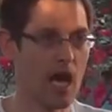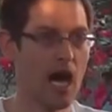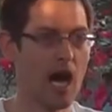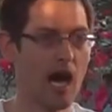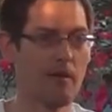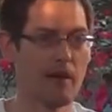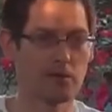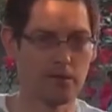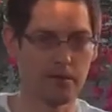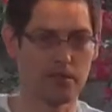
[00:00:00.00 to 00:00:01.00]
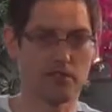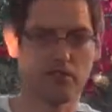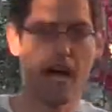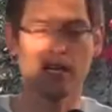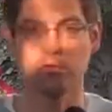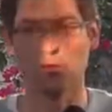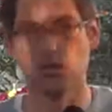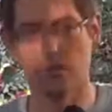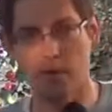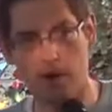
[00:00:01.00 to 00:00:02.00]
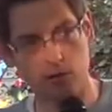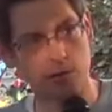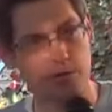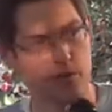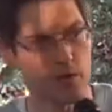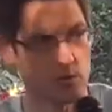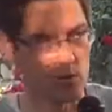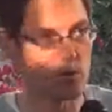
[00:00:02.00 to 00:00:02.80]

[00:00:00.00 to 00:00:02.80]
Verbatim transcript: Um, and I was referring to society's rules, but I'm also referring to the